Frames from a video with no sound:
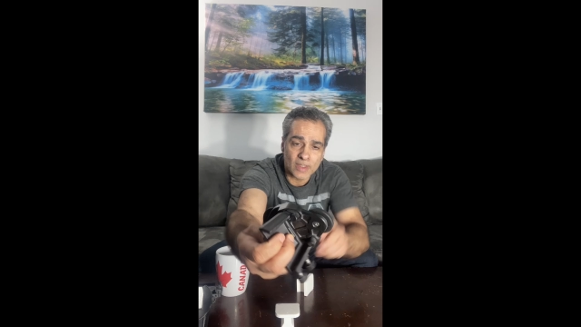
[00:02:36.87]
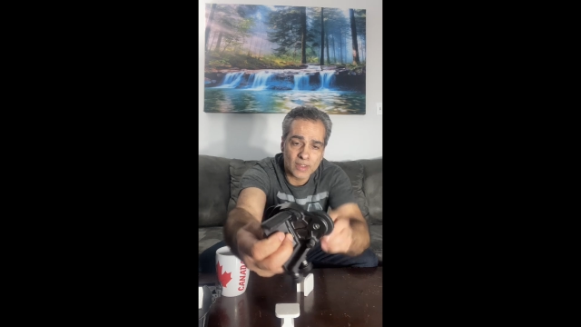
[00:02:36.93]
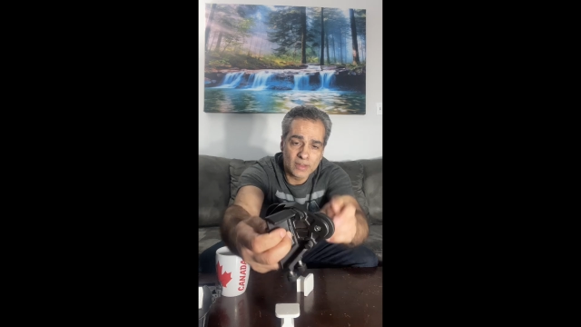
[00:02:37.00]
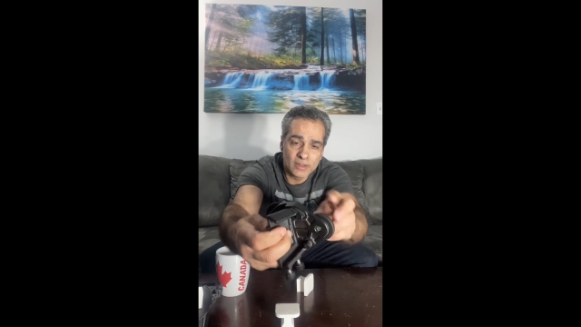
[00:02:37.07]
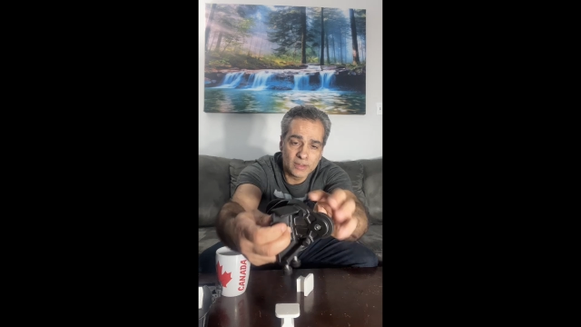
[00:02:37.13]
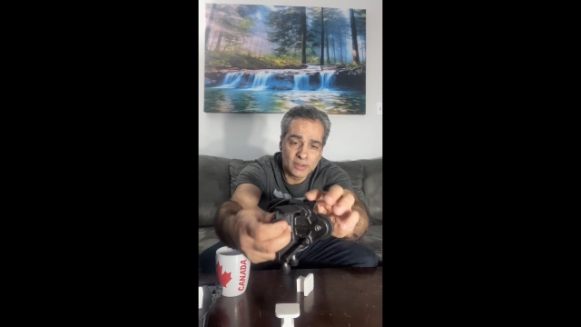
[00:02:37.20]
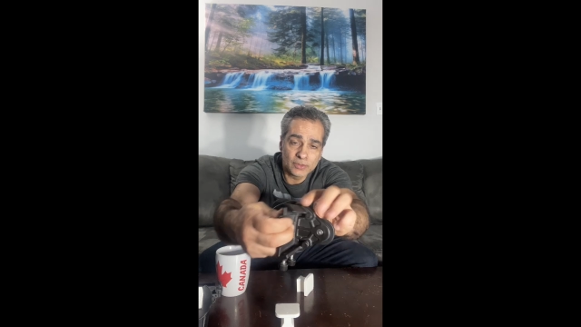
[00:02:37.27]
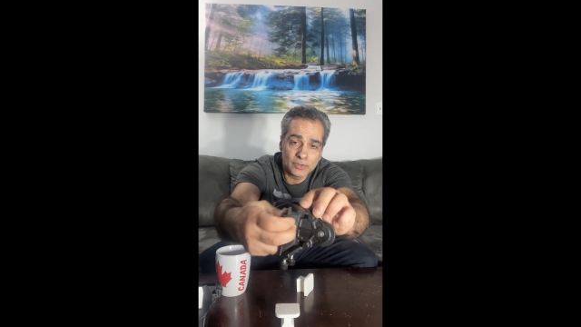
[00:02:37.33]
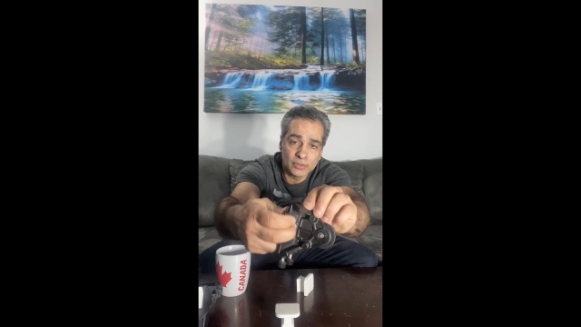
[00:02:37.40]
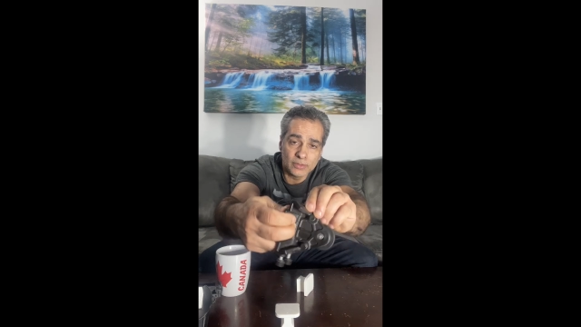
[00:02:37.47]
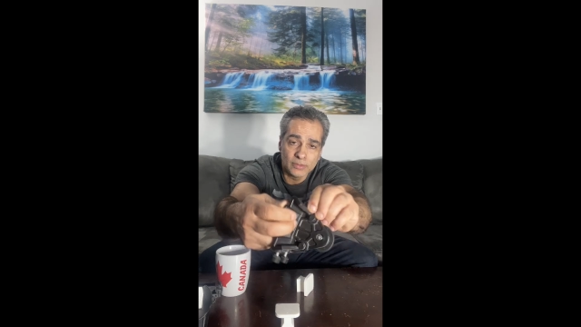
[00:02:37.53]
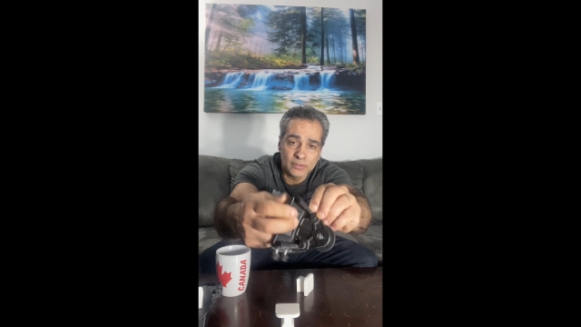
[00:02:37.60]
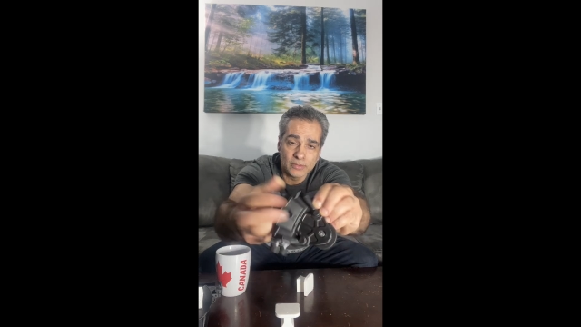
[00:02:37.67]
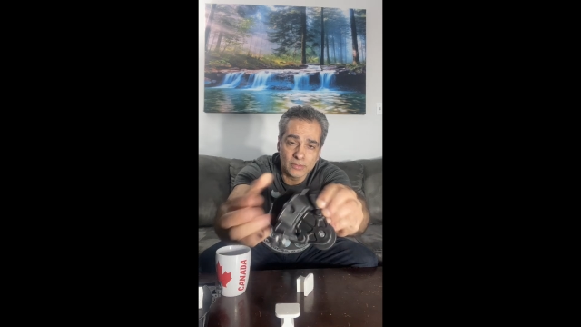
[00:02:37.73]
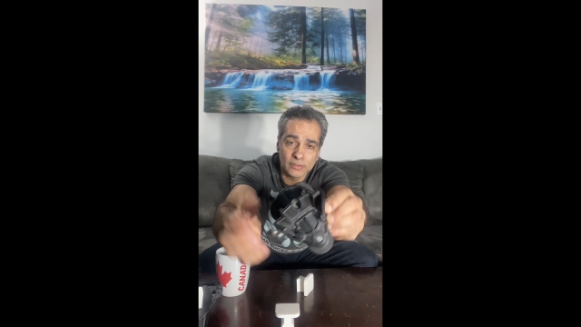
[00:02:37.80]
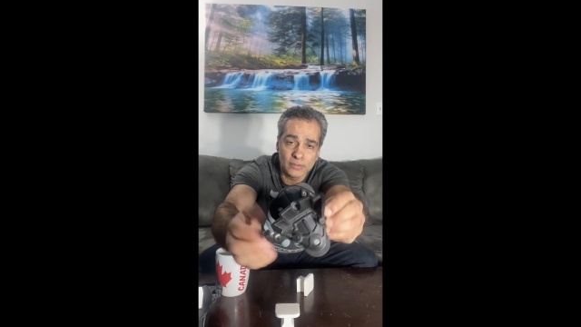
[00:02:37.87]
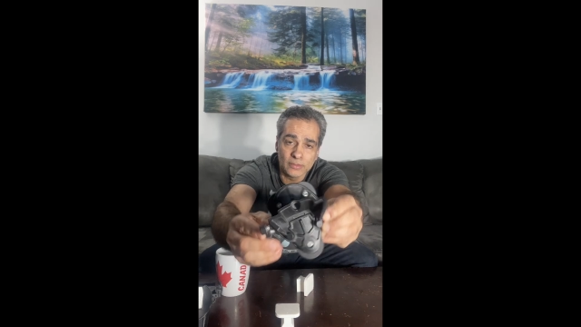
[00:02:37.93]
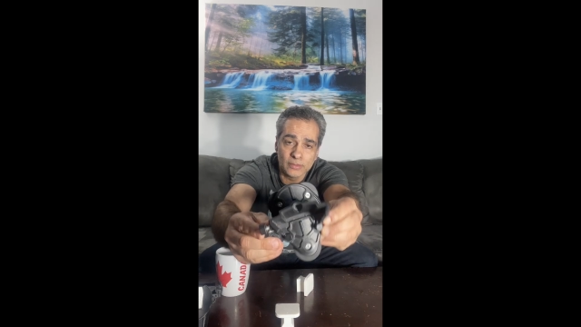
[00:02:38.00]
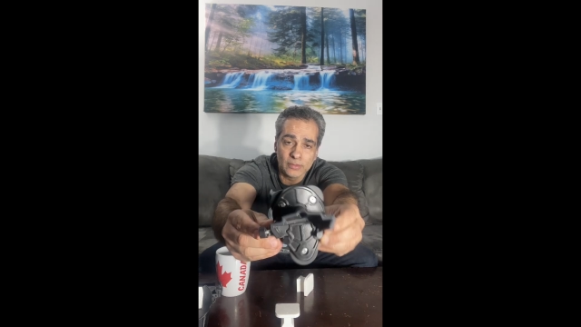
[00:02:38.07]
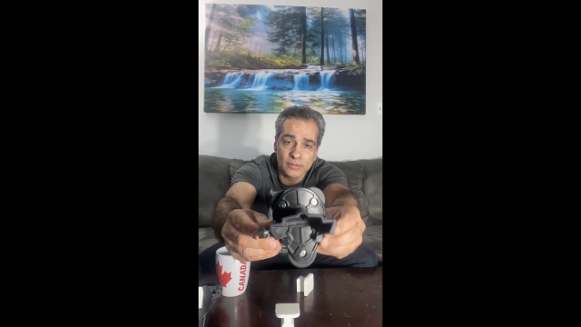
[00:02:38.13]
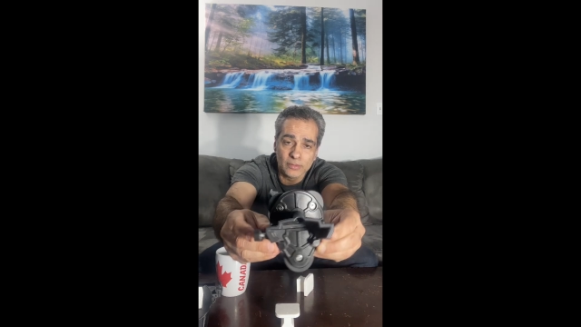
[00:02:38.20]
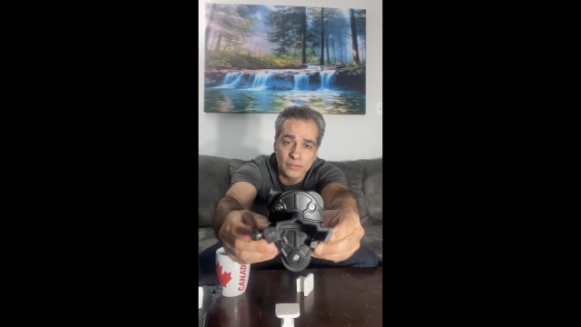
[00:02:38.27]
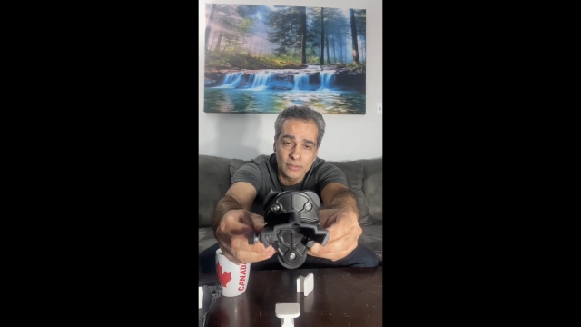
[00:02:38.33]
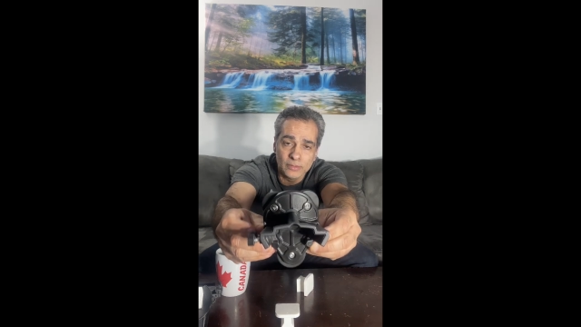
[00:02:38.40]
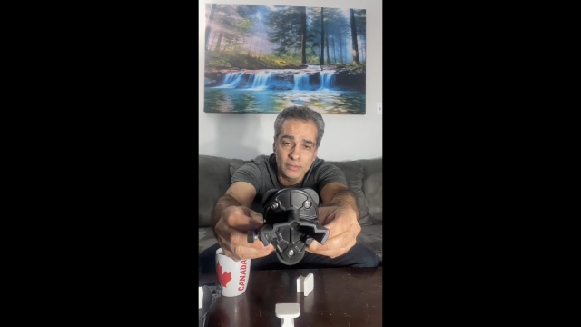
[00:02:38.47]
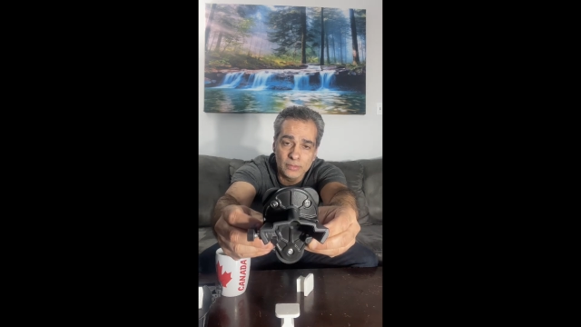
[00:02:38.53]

[no speech]